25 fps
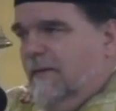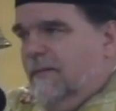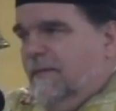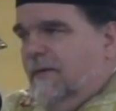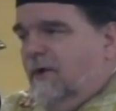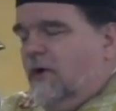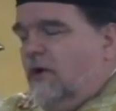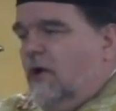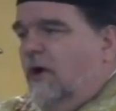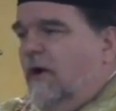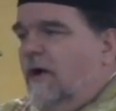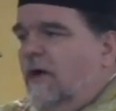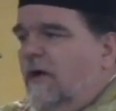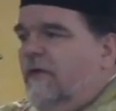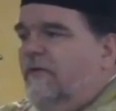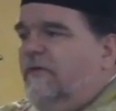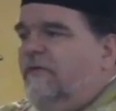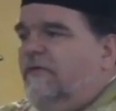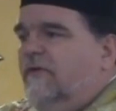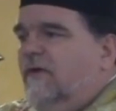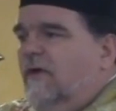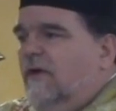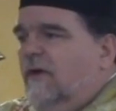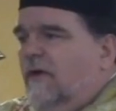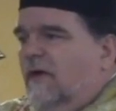
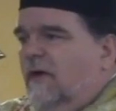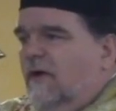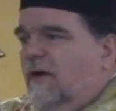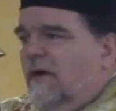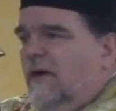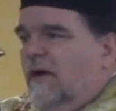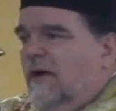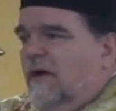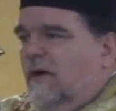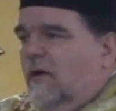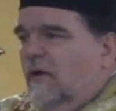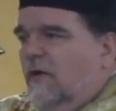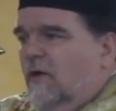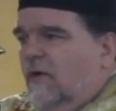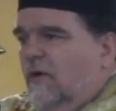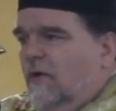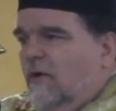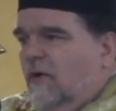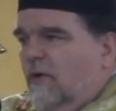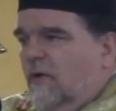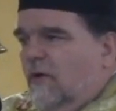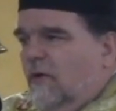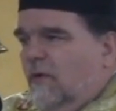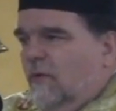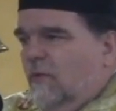because
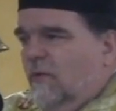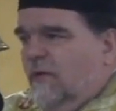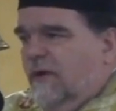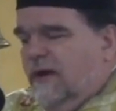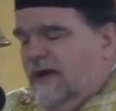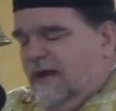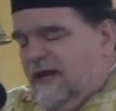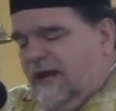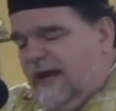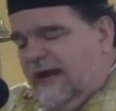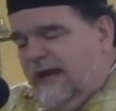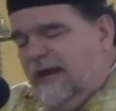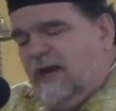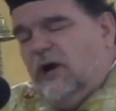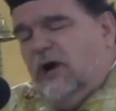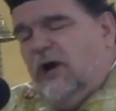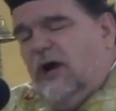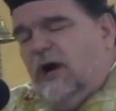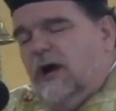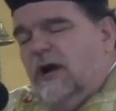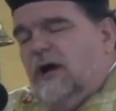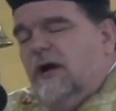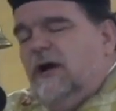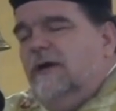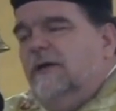we need
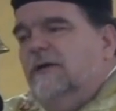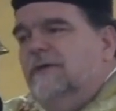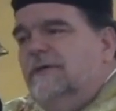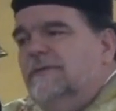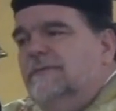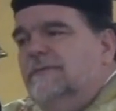her.